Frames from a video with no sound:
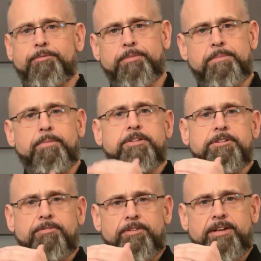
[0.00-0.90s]
me budget
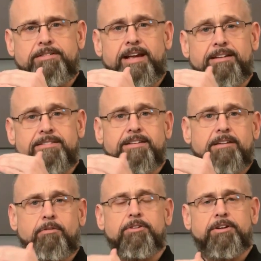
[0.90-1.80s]
for this and decide
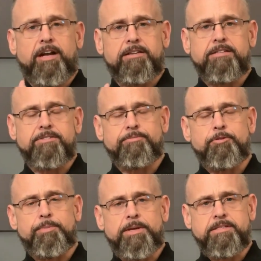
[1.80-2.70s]
whether or not this new
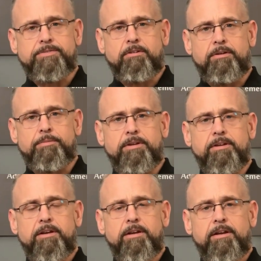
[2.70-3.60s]
piece of equipment
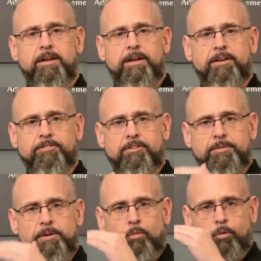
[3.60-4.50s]
is going to
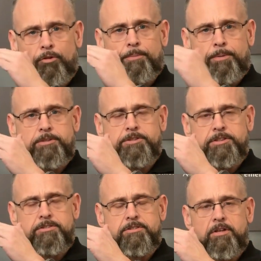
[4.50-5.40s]
be worth a
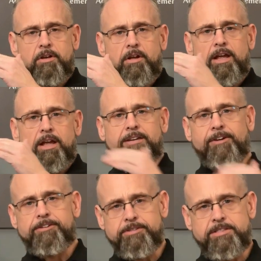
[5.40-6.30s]
purchase. And if I
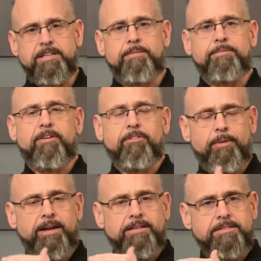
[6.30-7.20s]
do the same thing for my
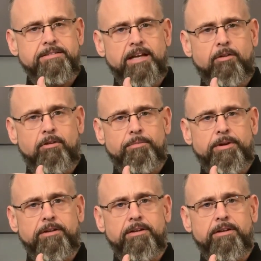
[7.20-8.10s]
existing
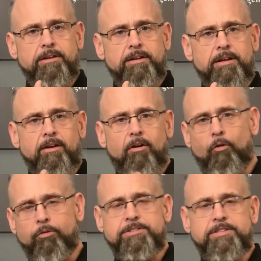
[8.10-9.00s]
equipment
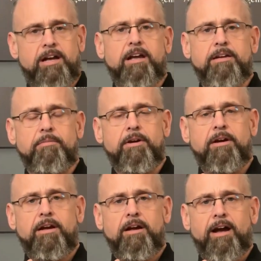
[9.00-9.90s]
over time,
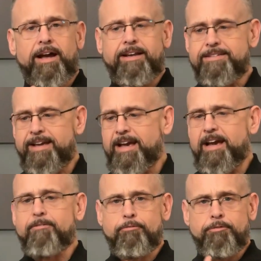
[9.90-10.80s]
I can say, hey,
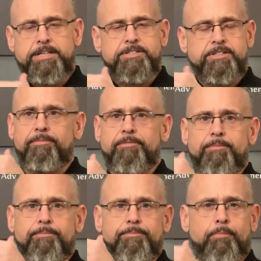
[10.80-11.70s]
I've reached the
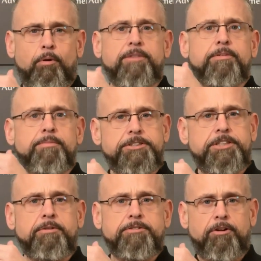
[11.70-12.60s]
point of diminishing
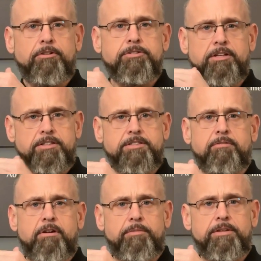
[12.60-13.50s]
returns on this
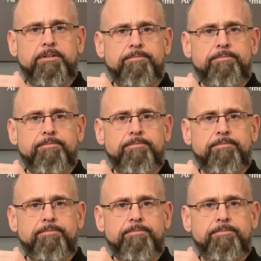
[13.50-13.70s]
equipment.